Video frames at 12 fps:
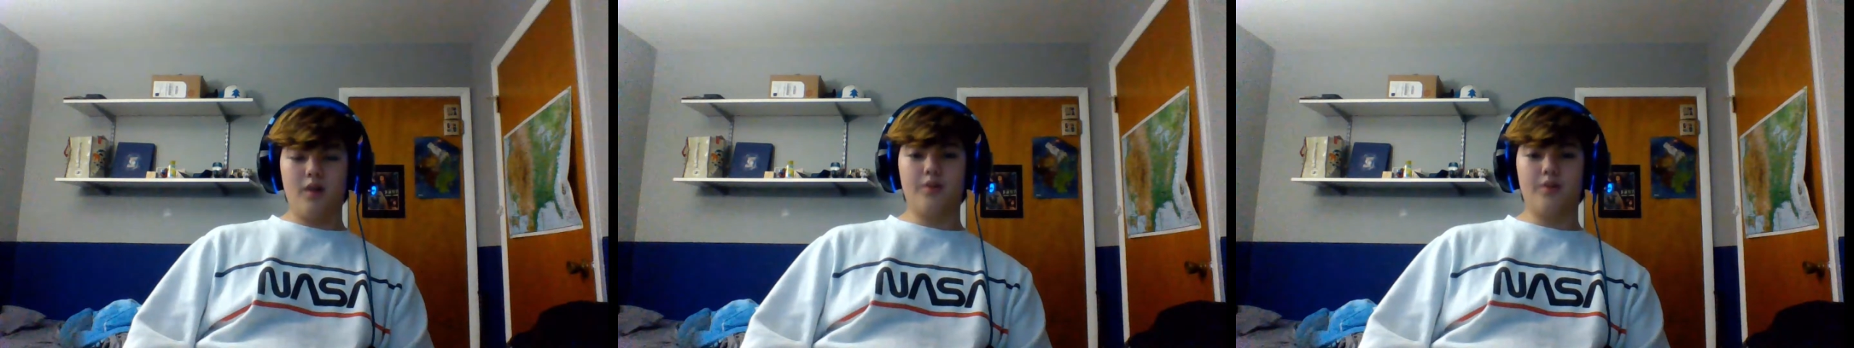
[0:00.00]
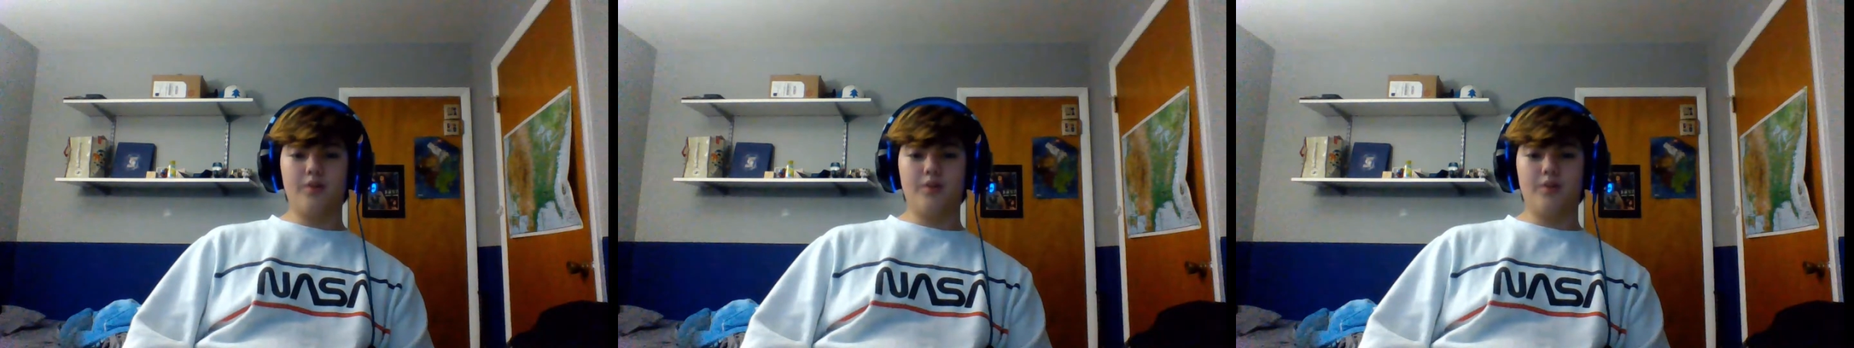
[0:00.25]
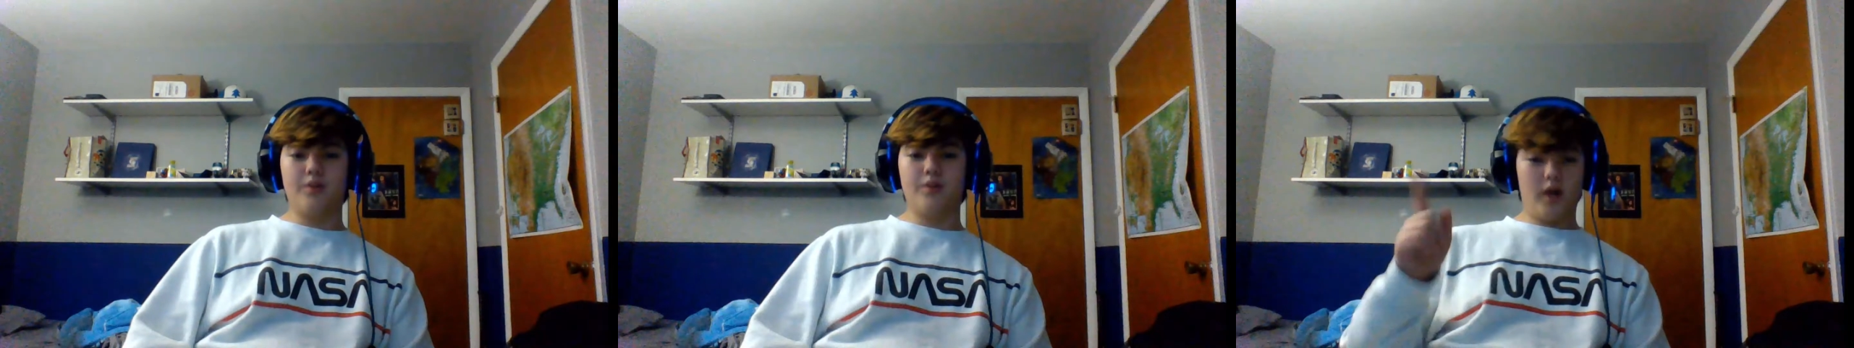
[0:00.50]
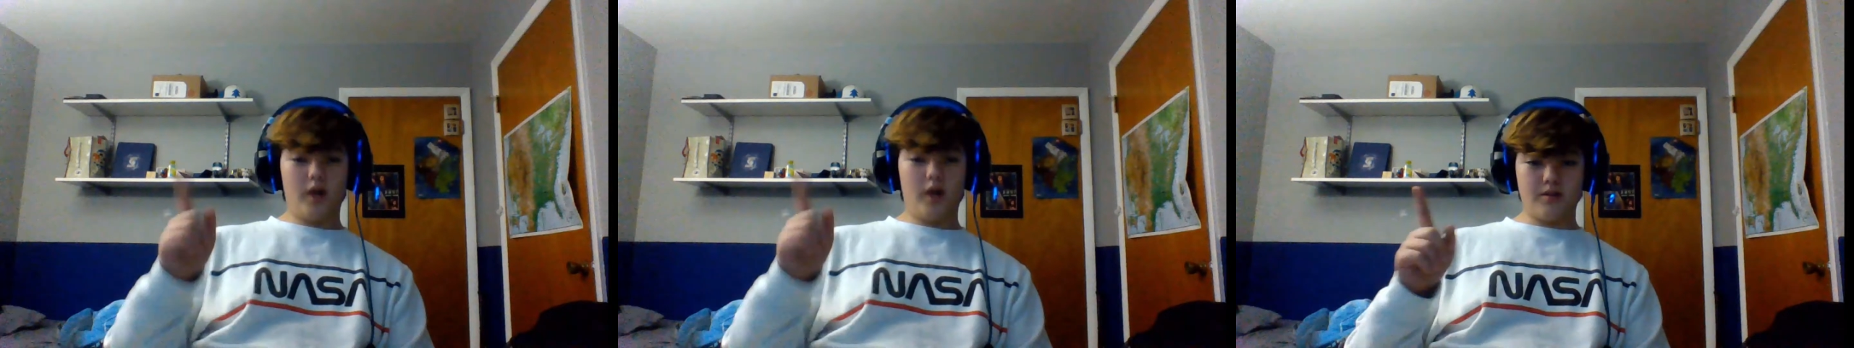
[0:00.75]
which is
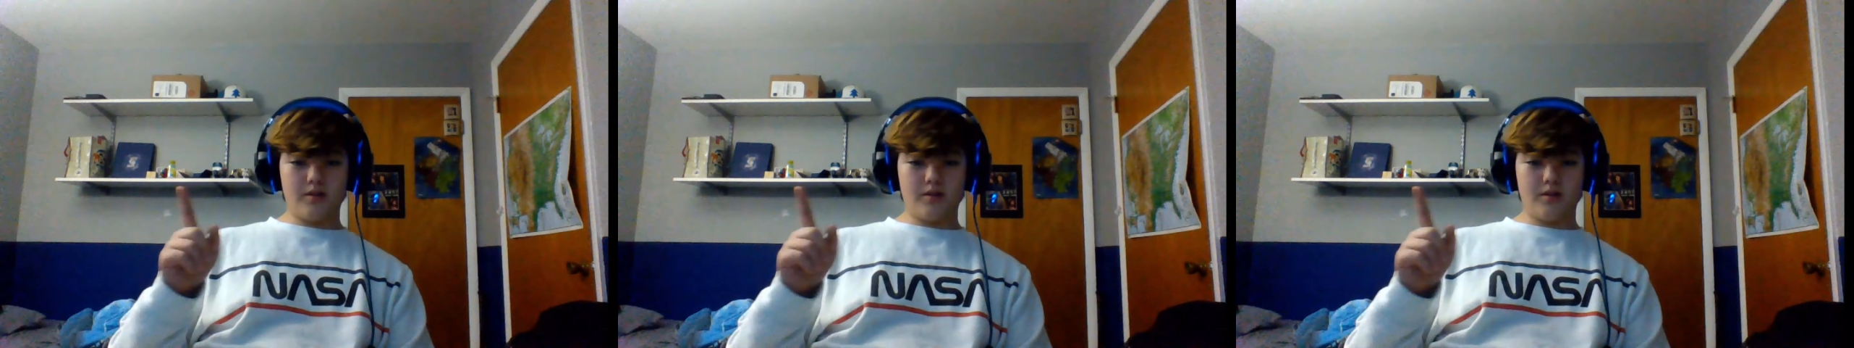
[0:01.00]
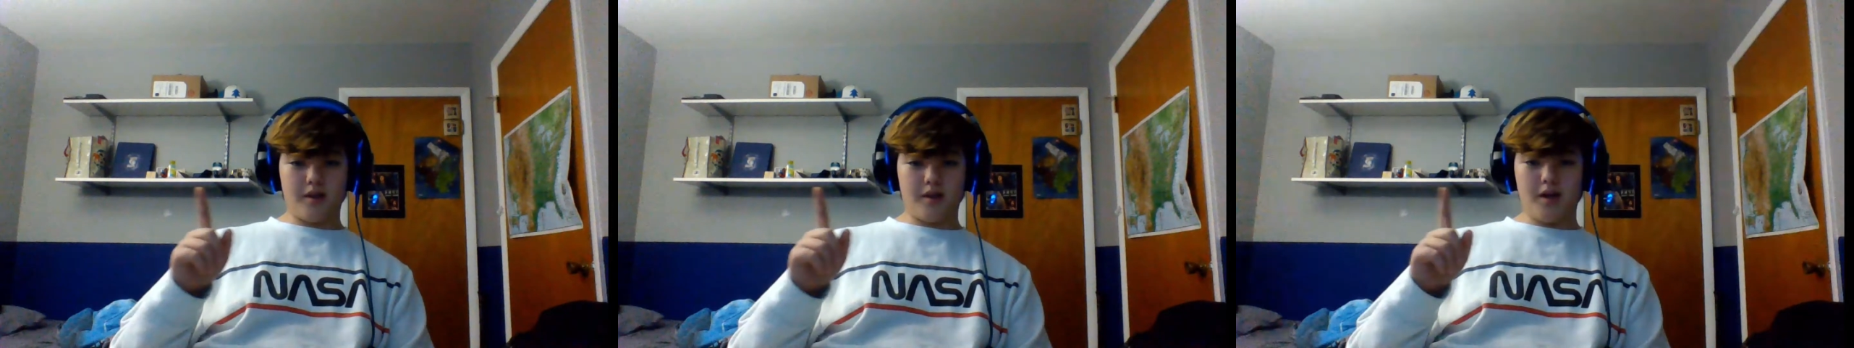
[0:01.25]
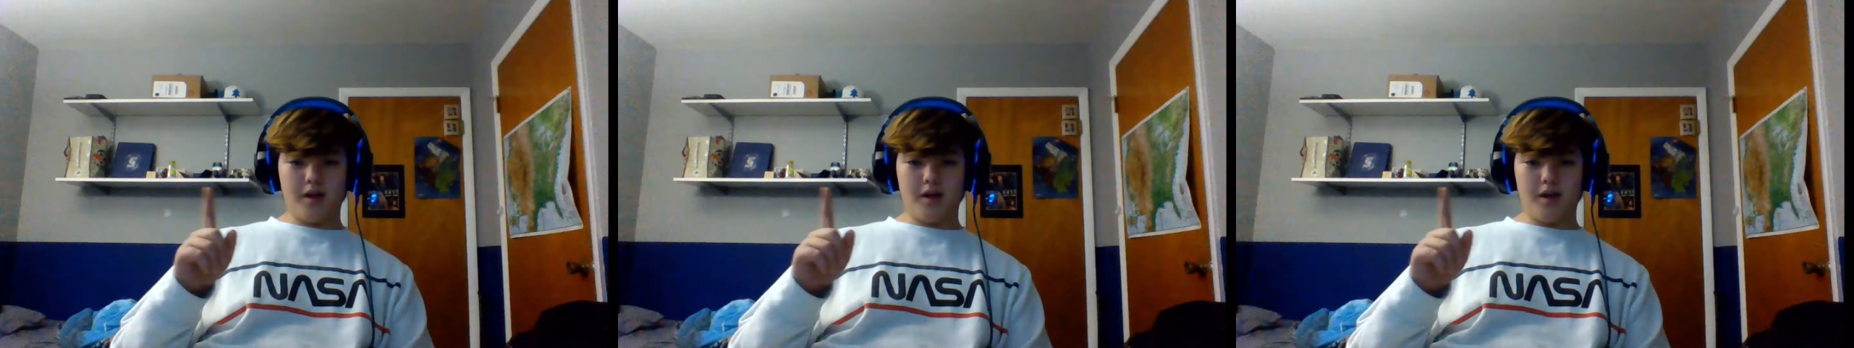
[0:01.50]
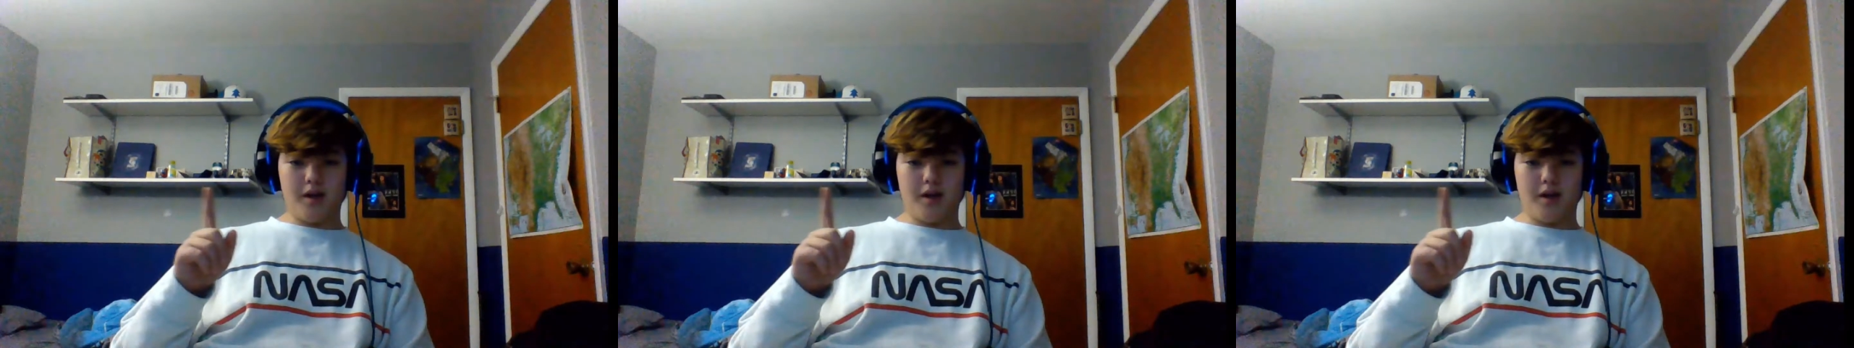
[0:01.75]
why he was looking up,